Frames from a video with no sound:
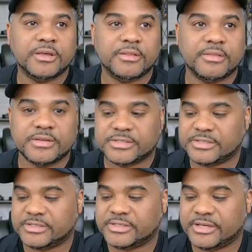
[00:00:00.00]
And this
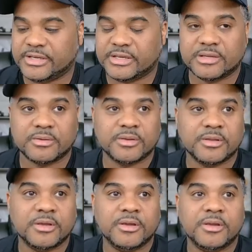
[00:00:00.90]
is a
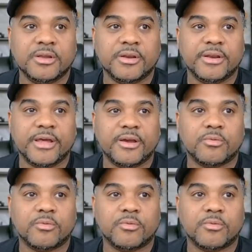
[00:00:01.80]
NAT